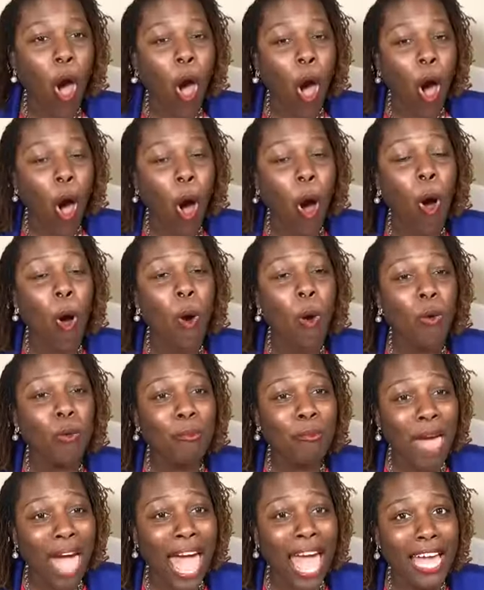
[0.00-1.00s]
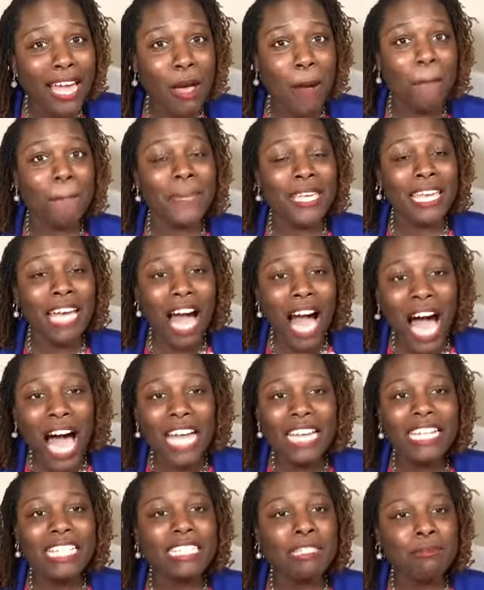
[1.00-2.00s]
Hold back. Be
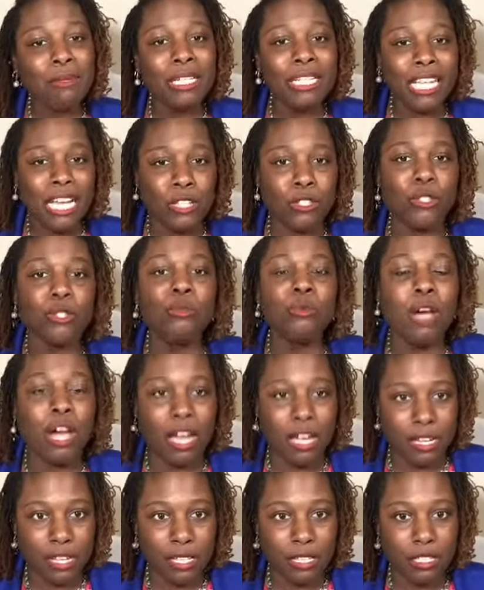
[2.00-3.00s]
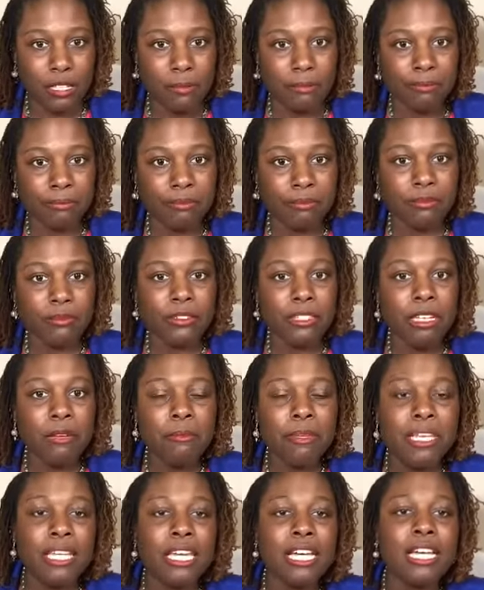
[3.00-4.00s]
honest, but not too honest.
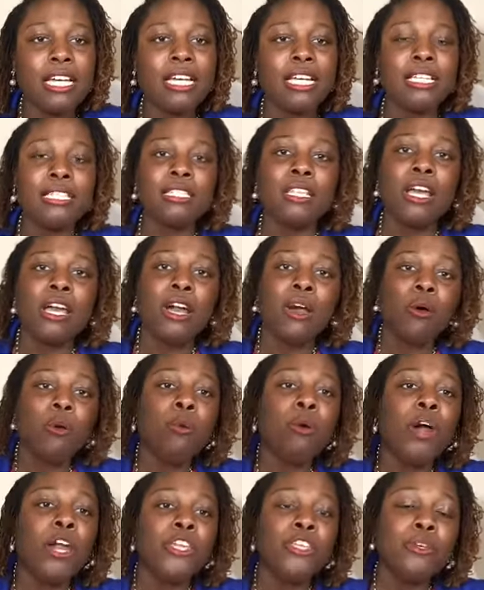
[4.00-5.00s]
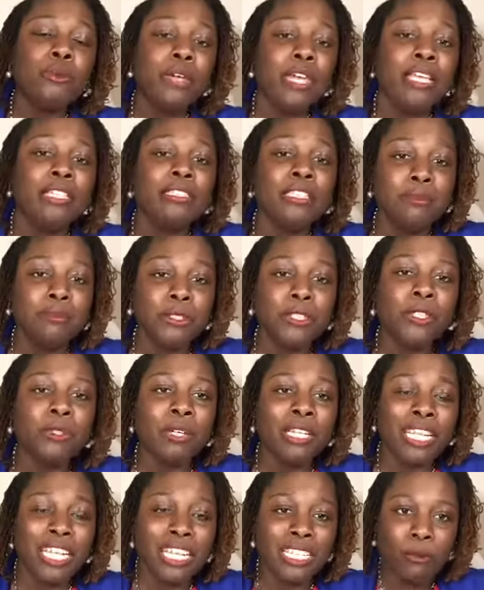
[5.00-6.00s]
Because what you end up
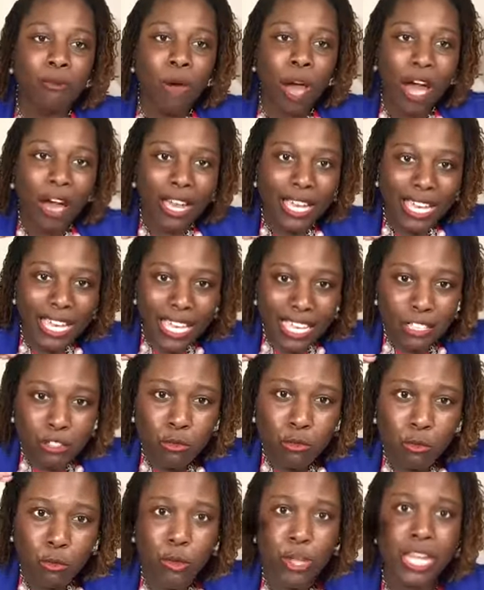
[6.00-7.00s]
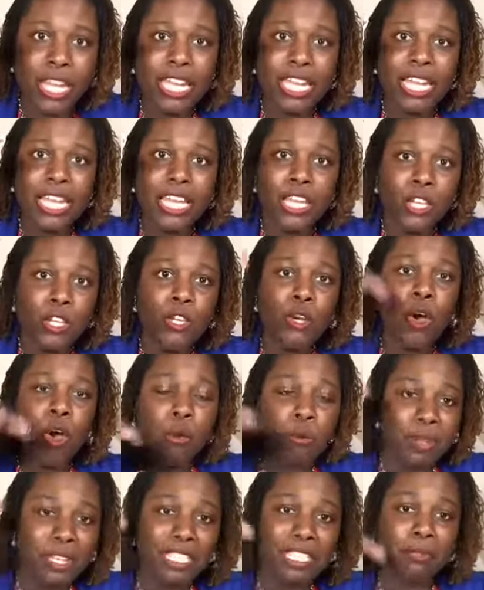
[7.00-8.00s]
doing is while he is reading your
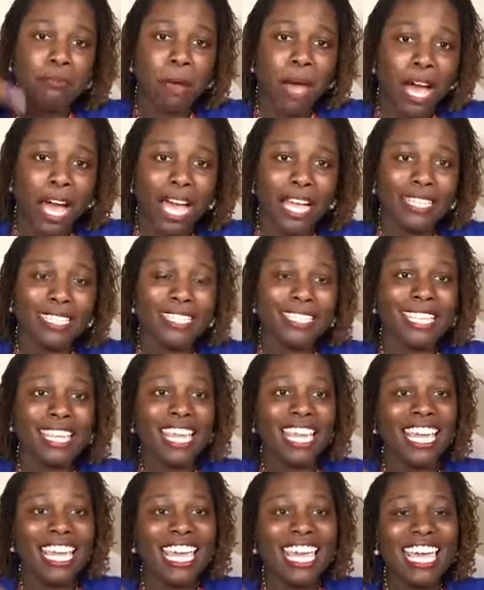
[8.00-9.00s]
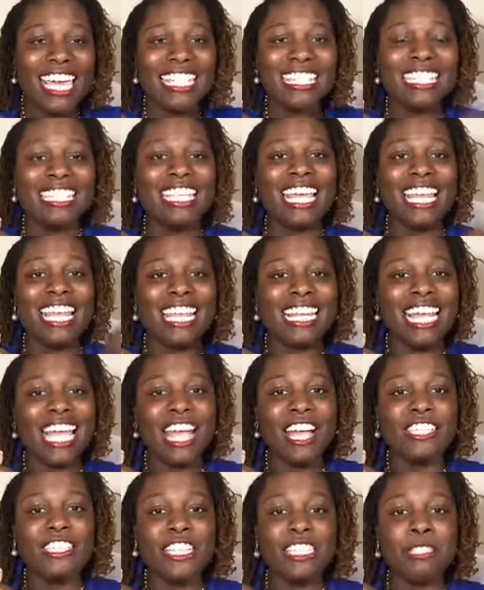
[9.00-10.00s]
response, he is sitting
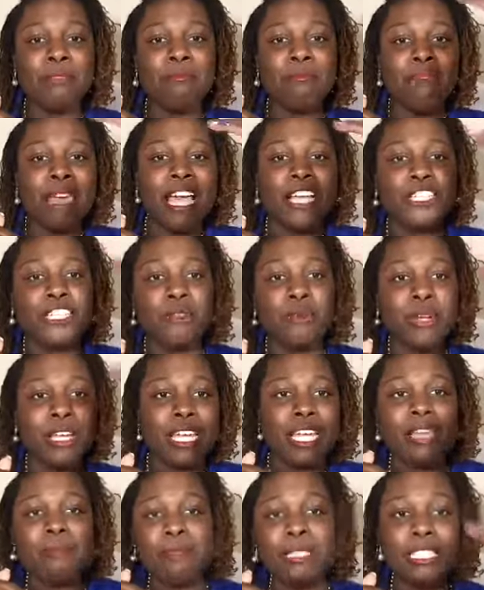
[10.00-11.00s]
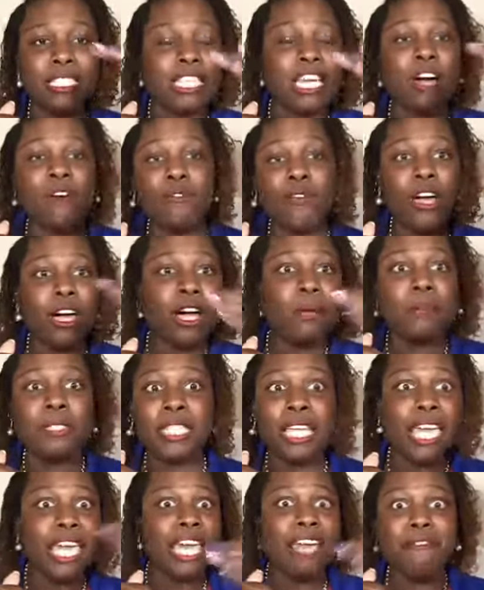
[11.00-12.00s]
there just measuring himself up
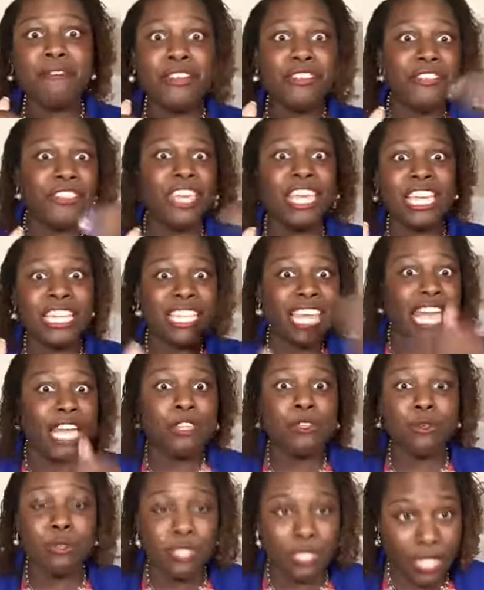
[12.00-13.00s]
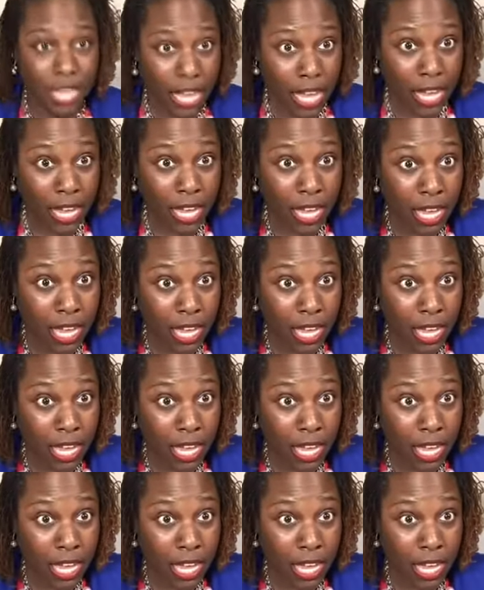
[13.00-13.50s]
to everything that you say.